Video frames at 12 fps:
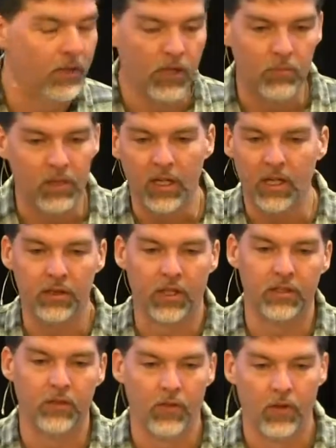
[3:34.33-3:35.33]
It didn't mean
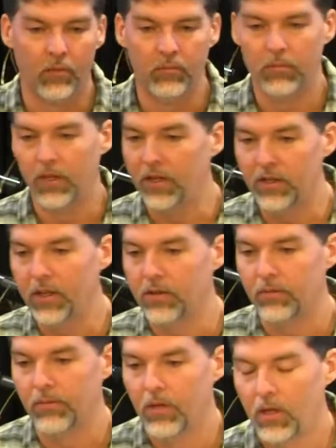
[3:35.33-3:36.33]
anything to them, and it
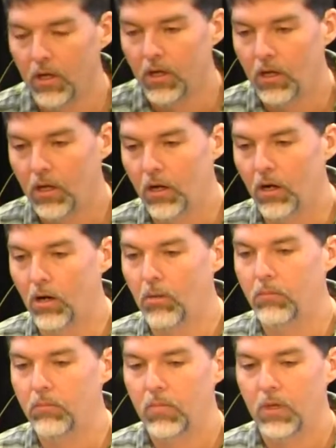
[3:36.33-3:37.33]
didn't.
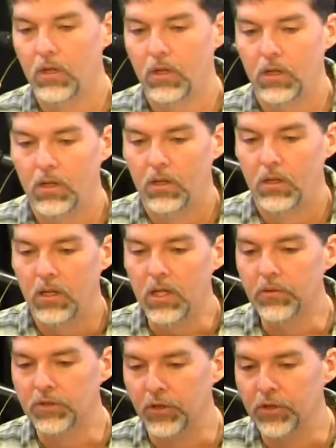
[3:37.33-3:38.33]
Um,
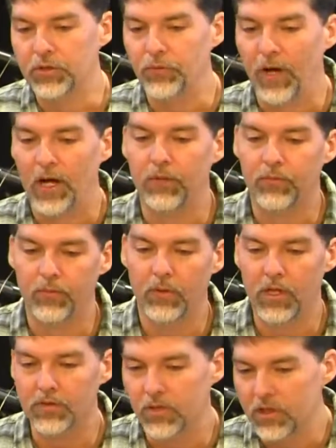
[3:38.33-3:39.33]
he was crucified.
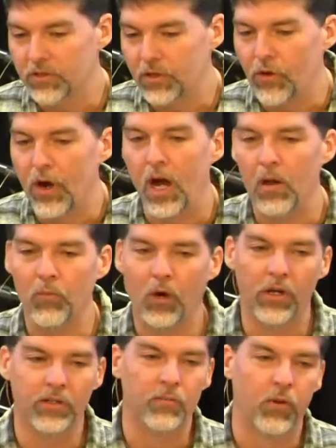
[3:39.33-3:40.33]
His, his crime
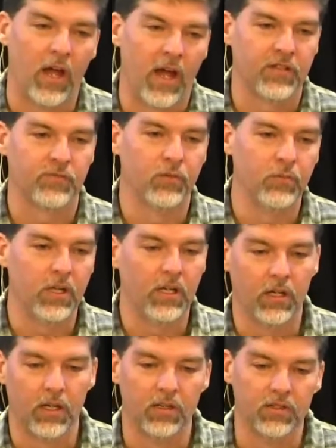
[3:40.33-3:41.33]
was
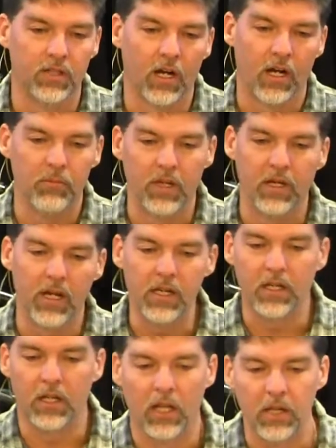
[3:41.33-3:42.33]
blasphemy against God, meaning that
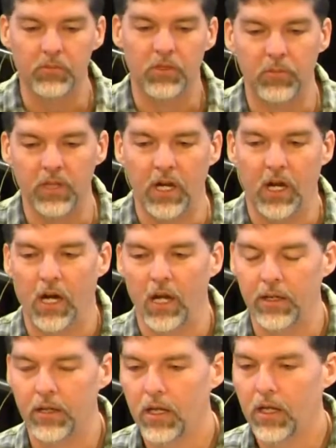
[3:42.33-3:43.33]
he claimed to be
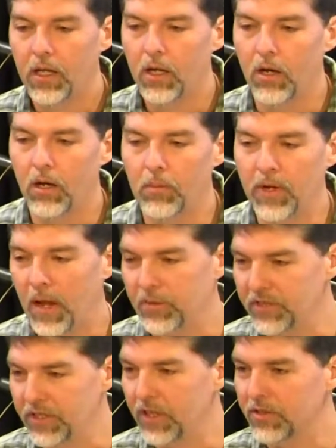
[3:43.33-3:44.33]
God, um, and that
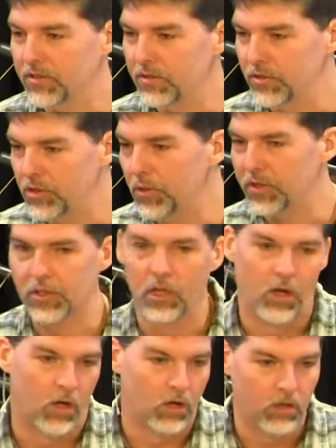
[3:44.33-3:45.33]
was against Jewish
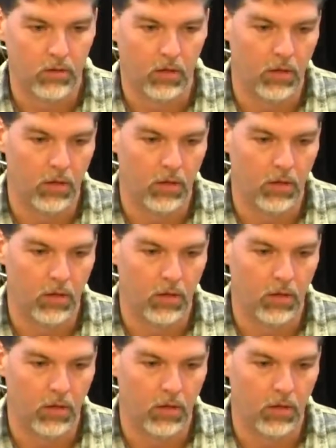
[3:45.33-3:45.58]
law.